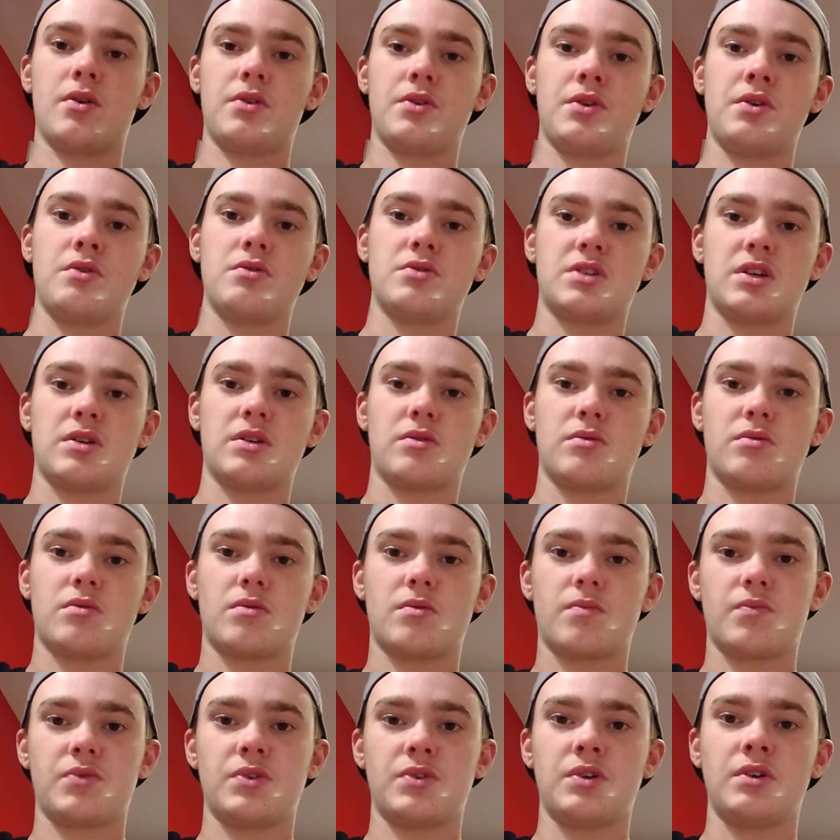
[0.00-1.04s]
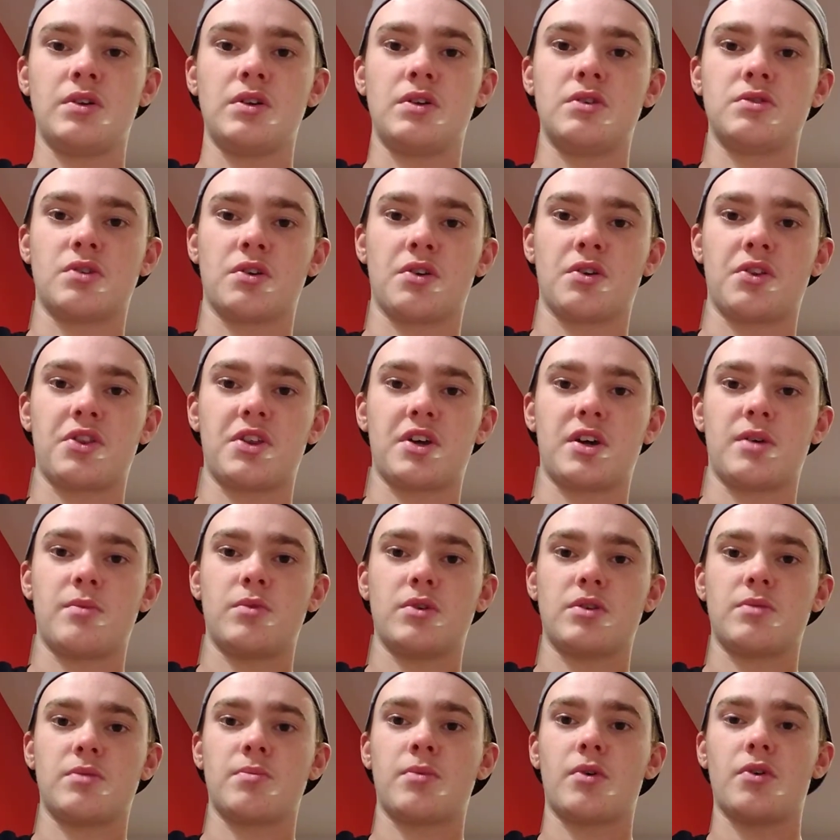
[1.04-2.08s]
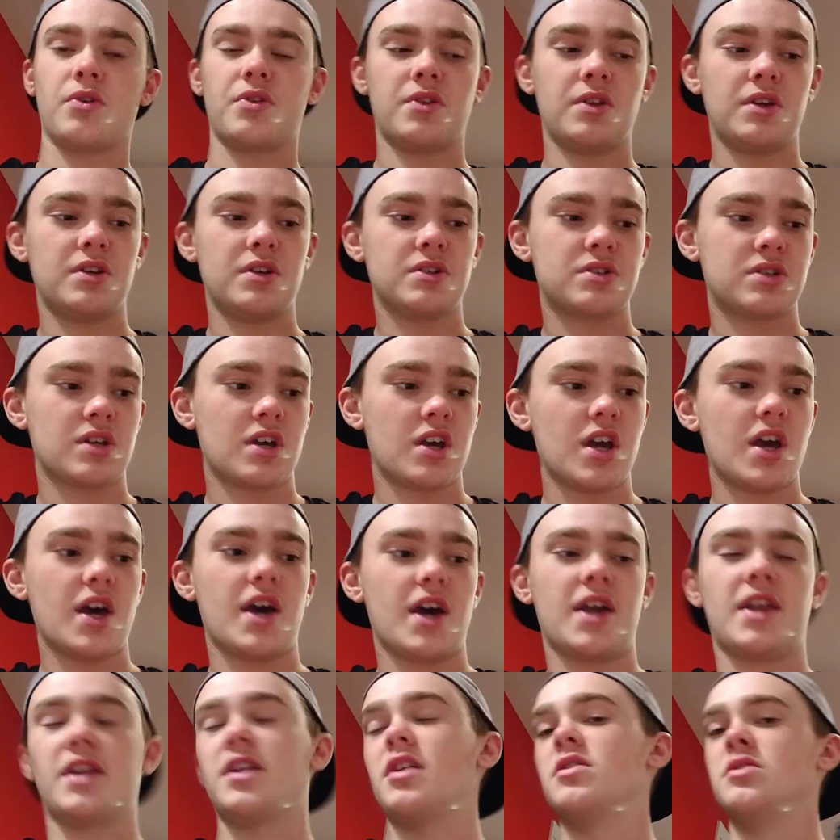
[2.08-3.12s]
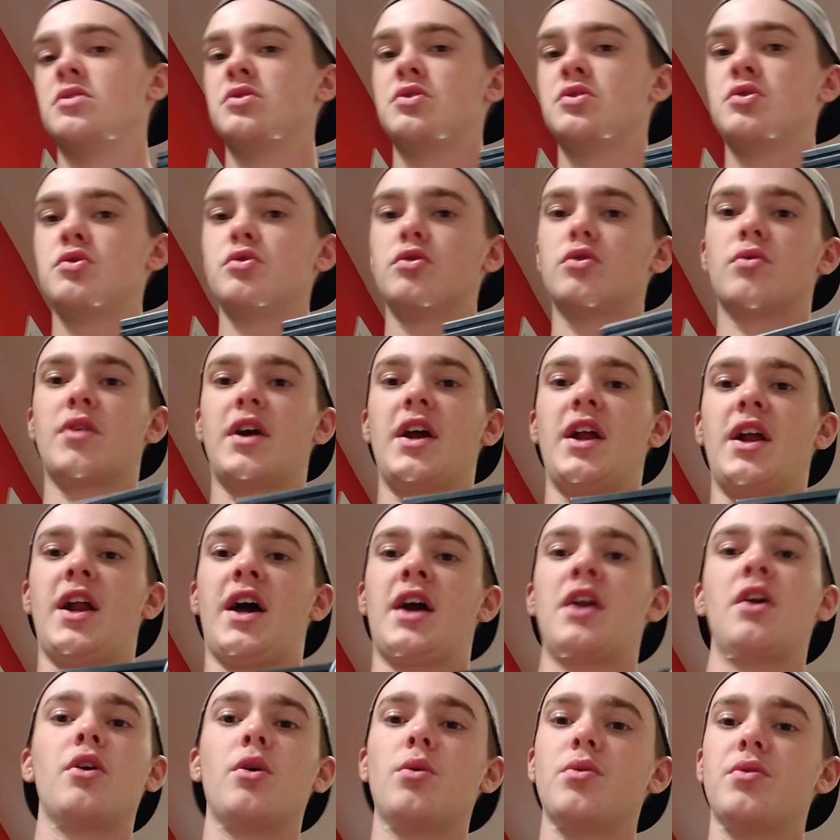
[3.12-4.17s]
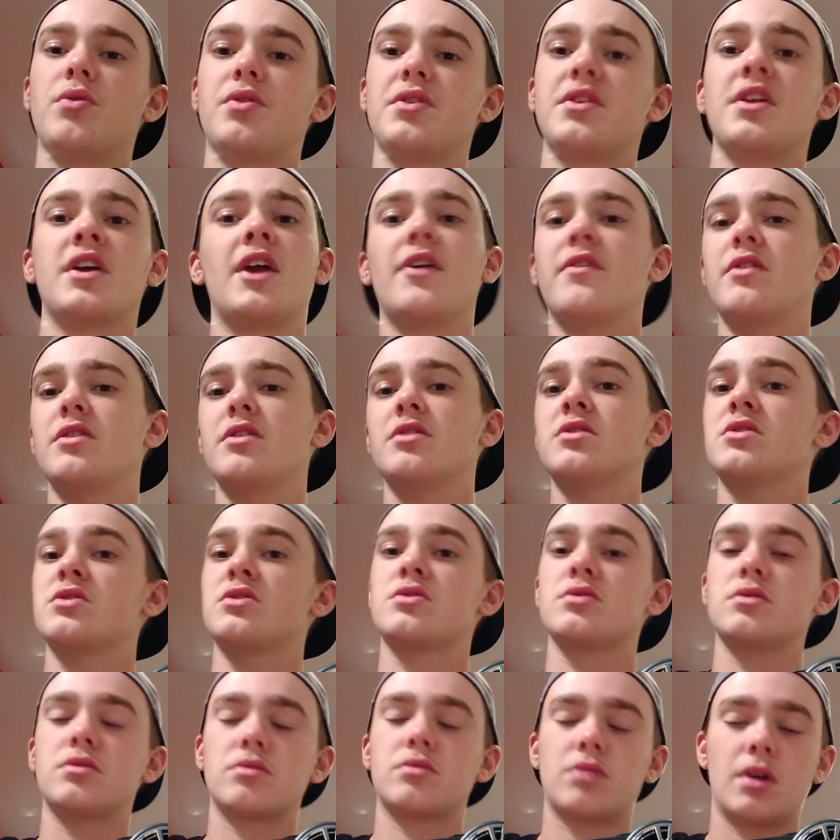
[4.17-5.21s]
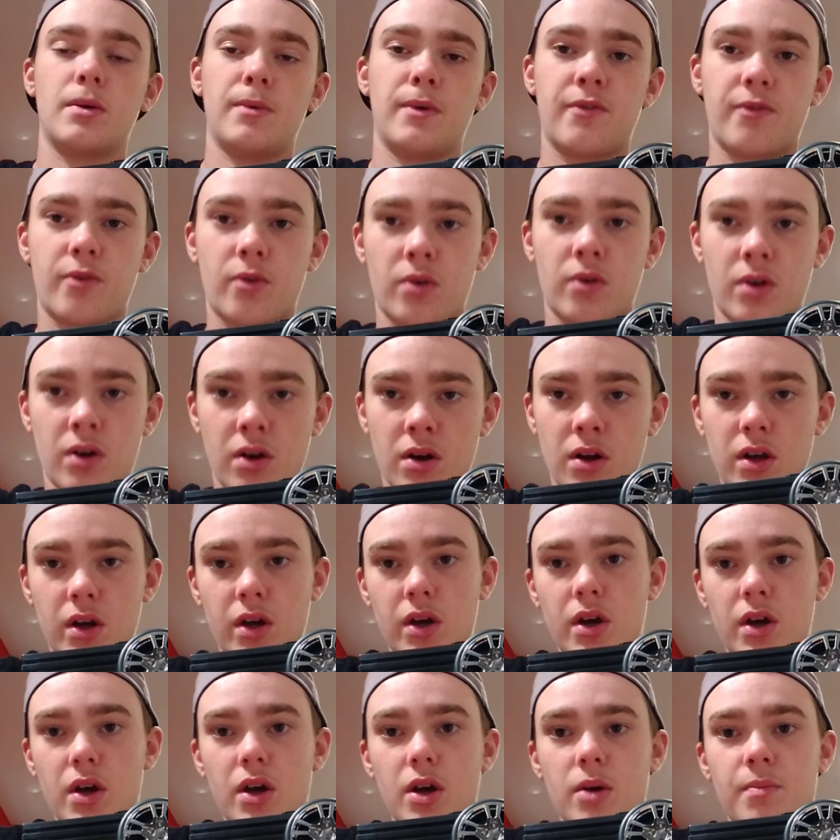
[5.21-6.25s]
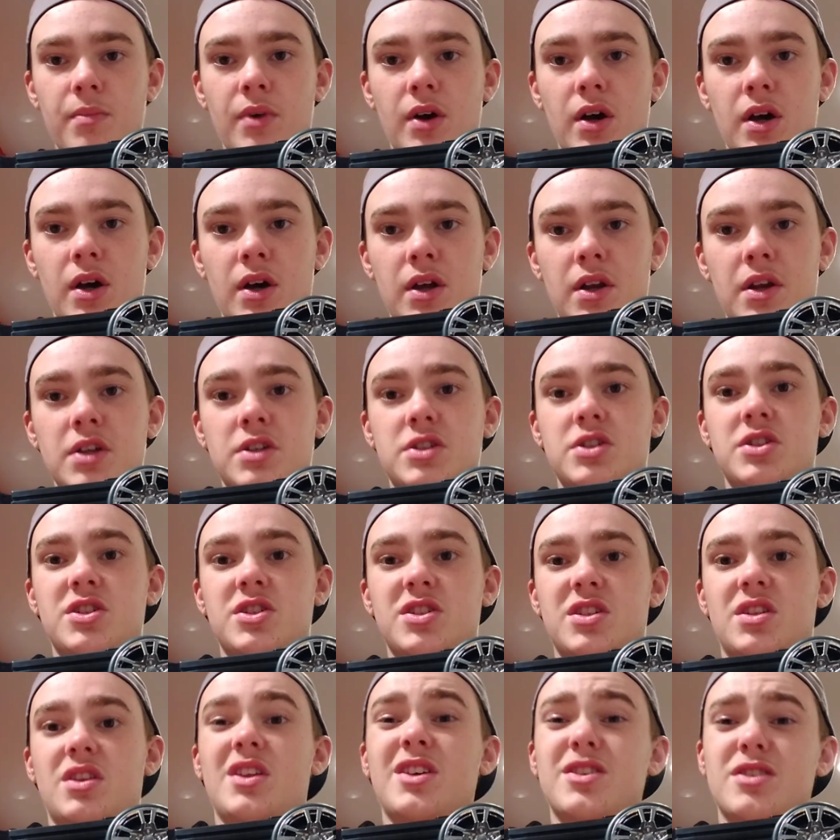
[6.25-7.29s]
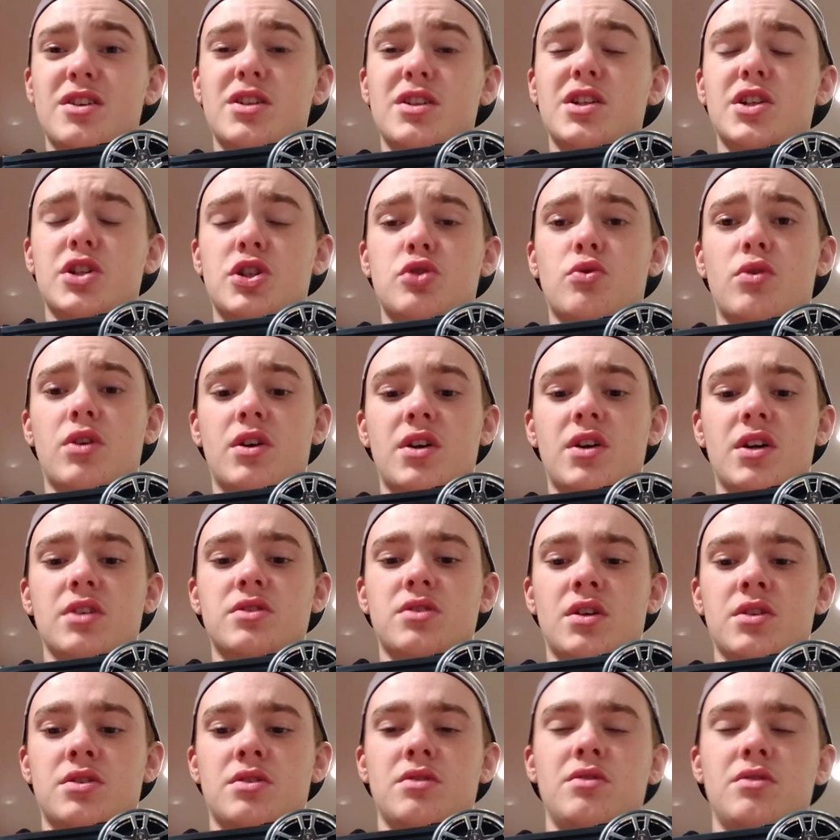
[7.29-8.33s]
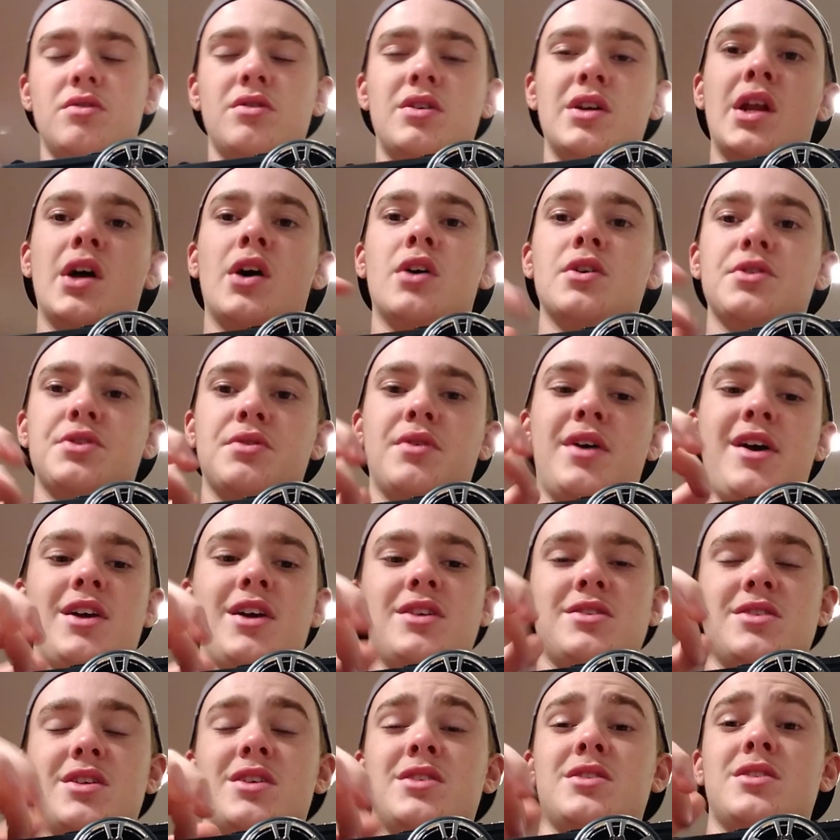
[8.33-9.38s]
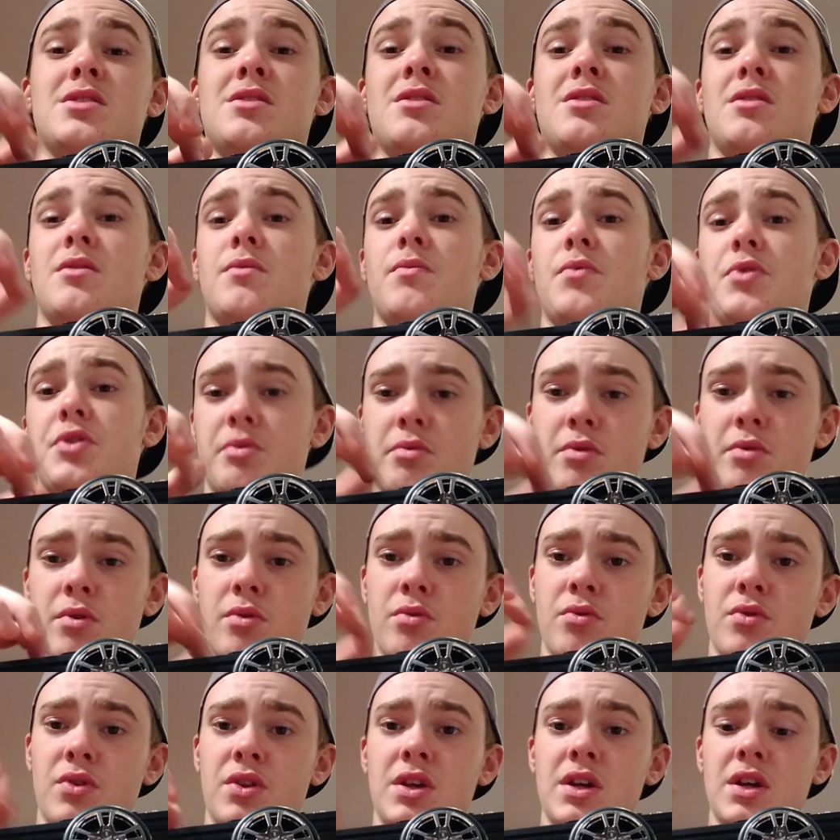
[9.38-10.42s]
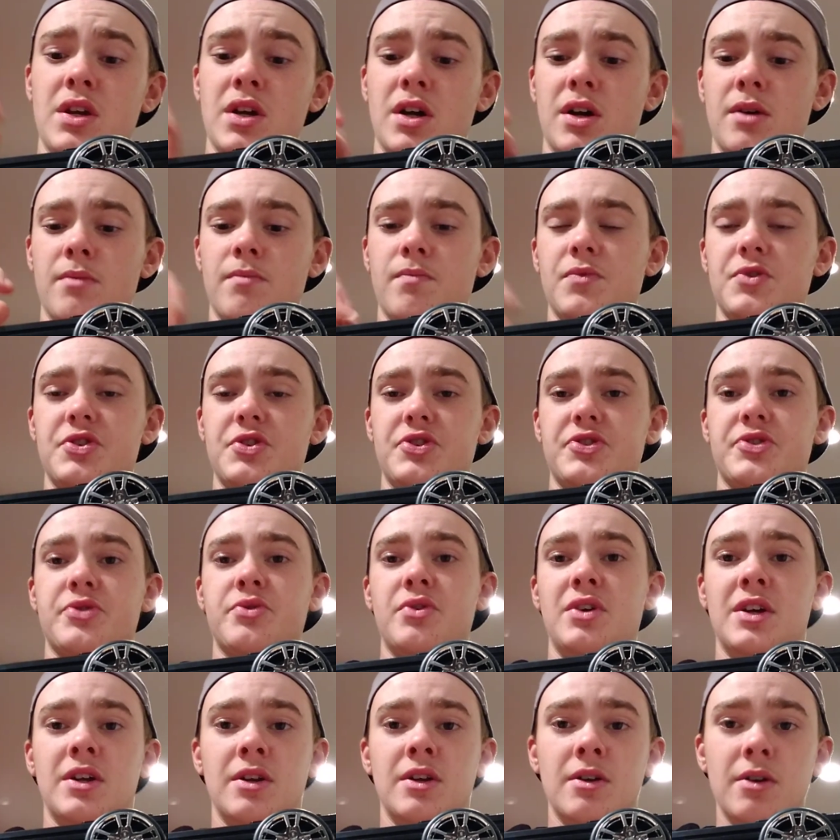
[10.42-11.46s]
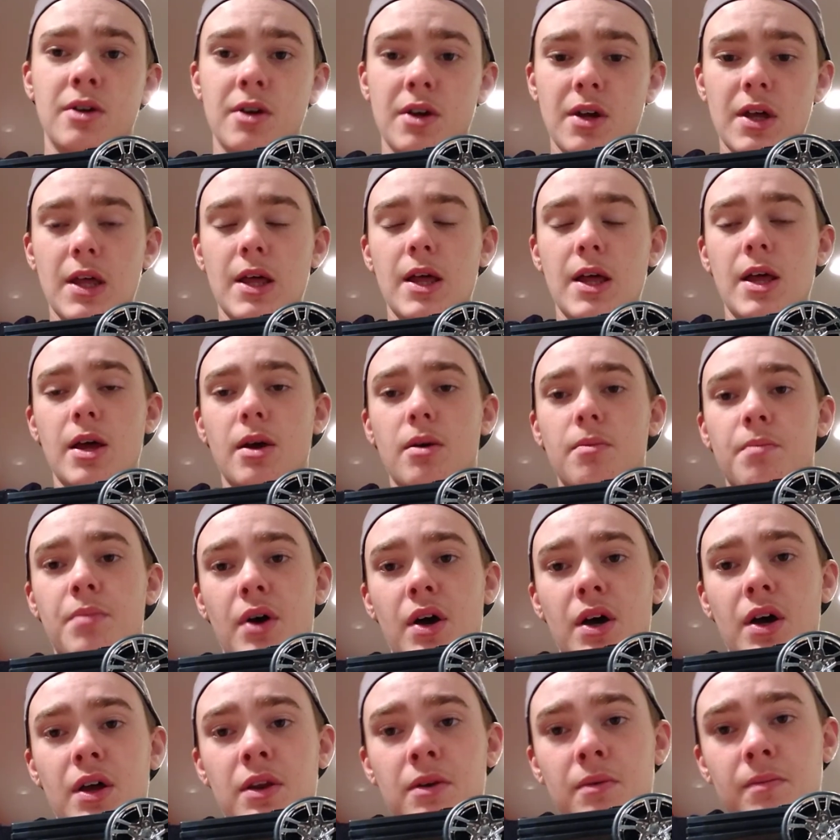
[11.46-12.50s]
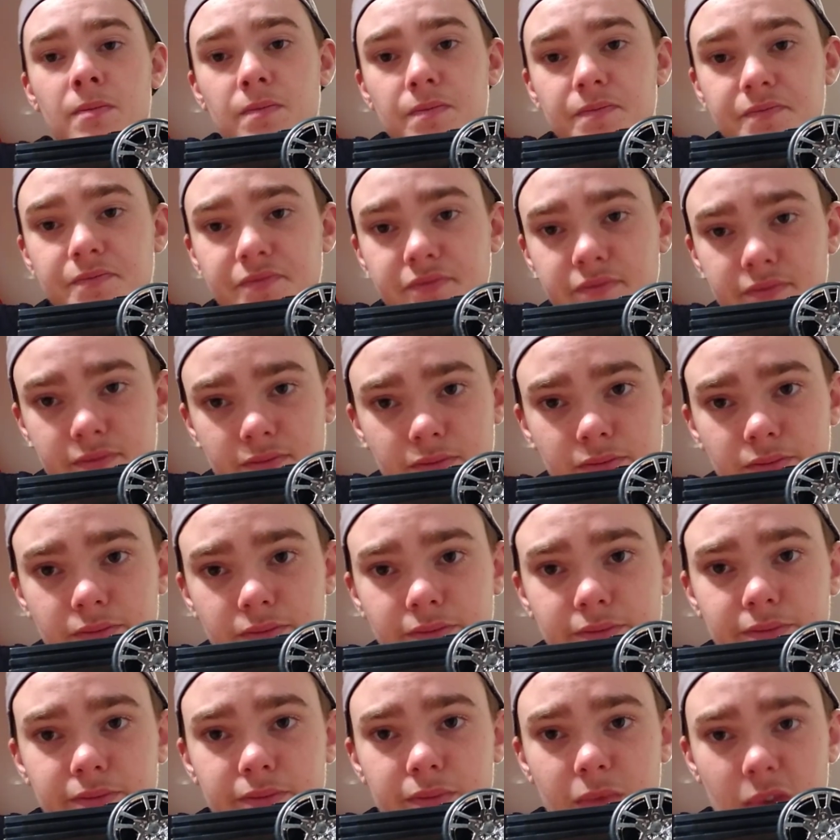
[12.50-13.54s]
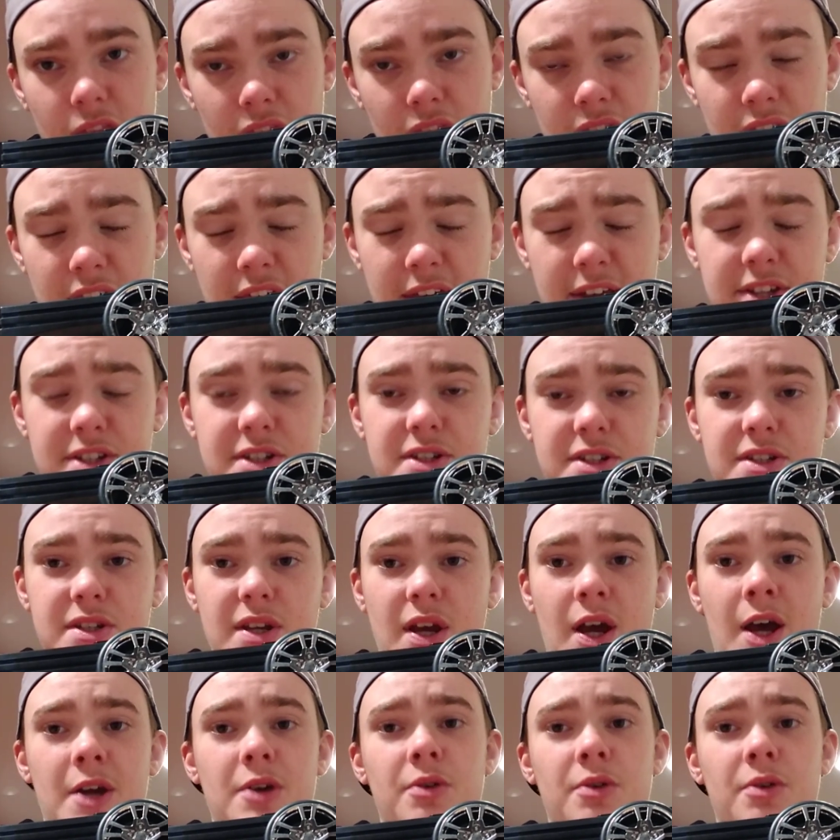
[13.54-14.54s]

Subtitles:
use it, you can use your thumb with both of these. And then there's dual rate. I don't know, I never used this dual rate before, but these are just shortcuts. Also, you can also access it through the screen. But this, I